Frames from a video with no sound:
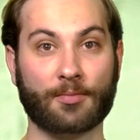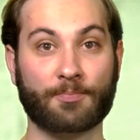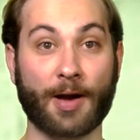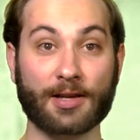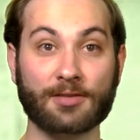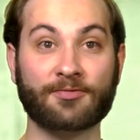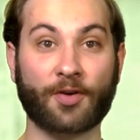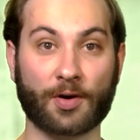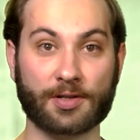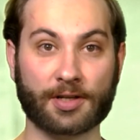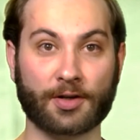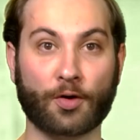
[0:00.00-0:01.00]
Passive
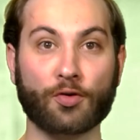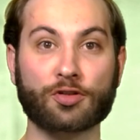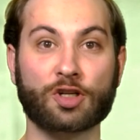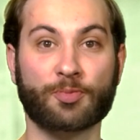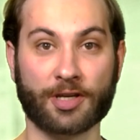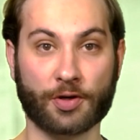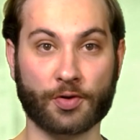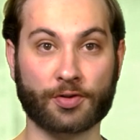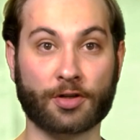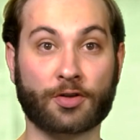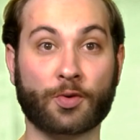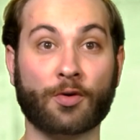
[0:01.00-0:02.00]
voice can also be
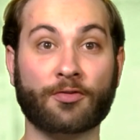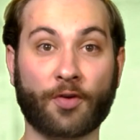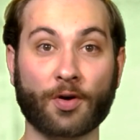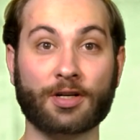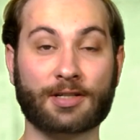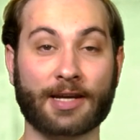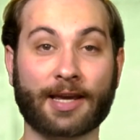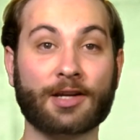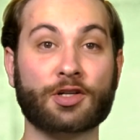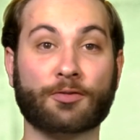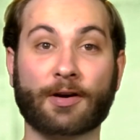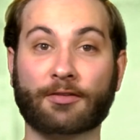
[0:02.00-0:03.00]
used to avoid
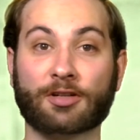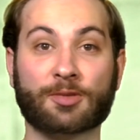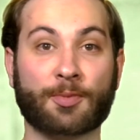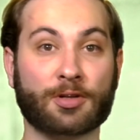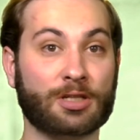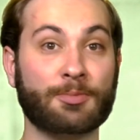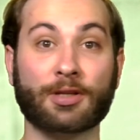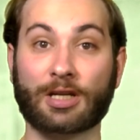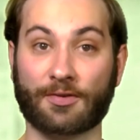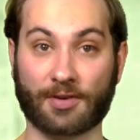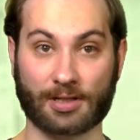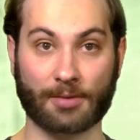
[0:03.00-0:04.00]
taking direct
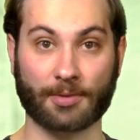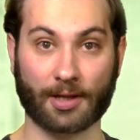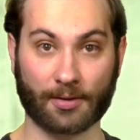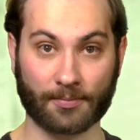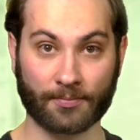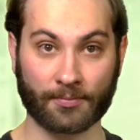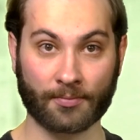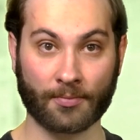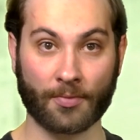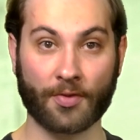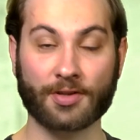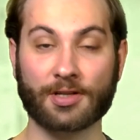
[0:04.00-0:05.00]
responsibility for something.
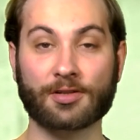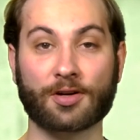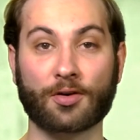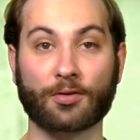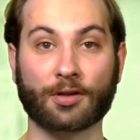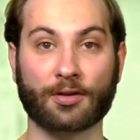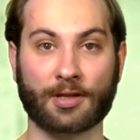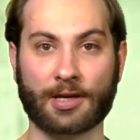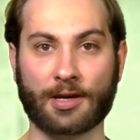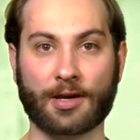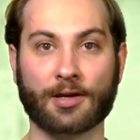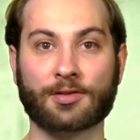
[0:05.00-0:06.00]
This is called
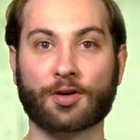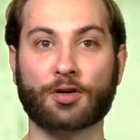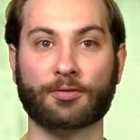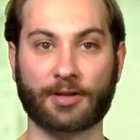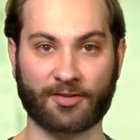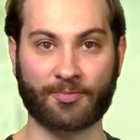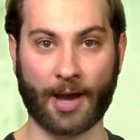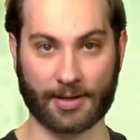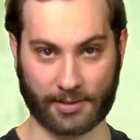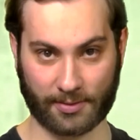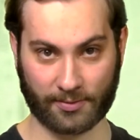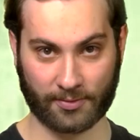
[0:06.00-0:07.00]
the exonerative
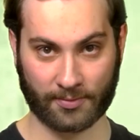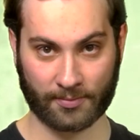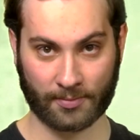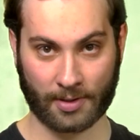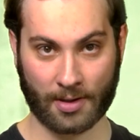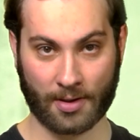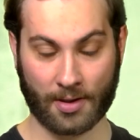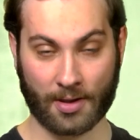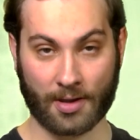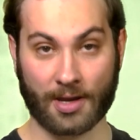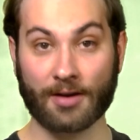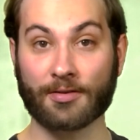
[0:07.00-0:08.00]
passive.
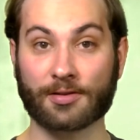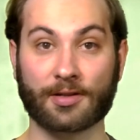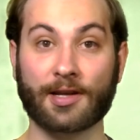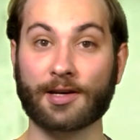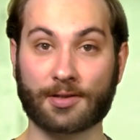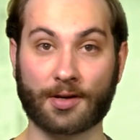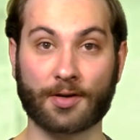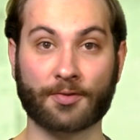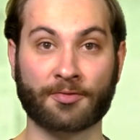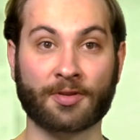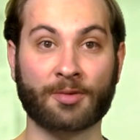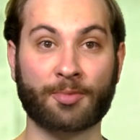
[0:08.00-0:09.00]
Here is an excerpt
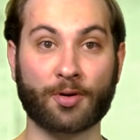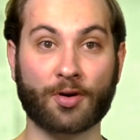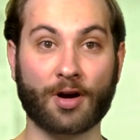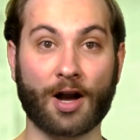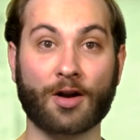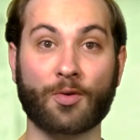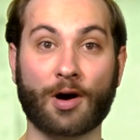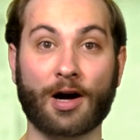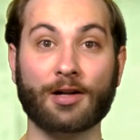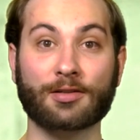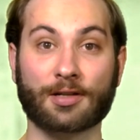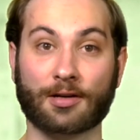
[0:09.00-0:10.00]
from the book Aqua
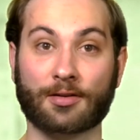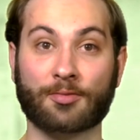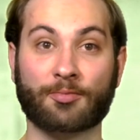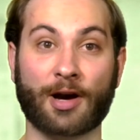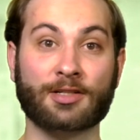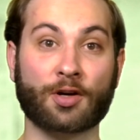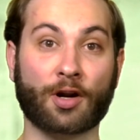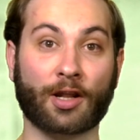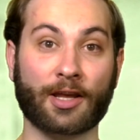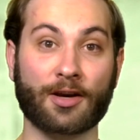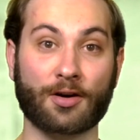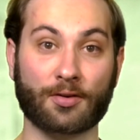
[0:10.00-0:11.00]
Alta by Donna
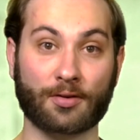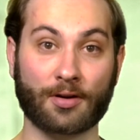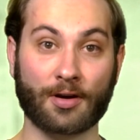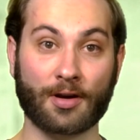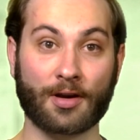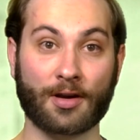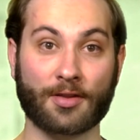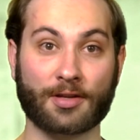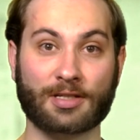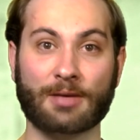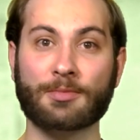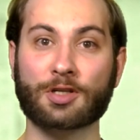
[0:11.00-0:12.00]
Leon
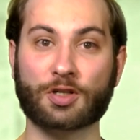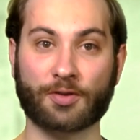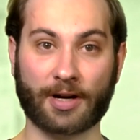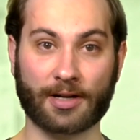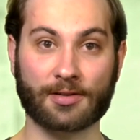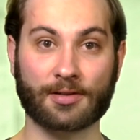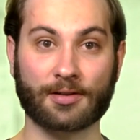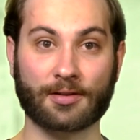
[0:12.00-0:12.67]
that demonstrates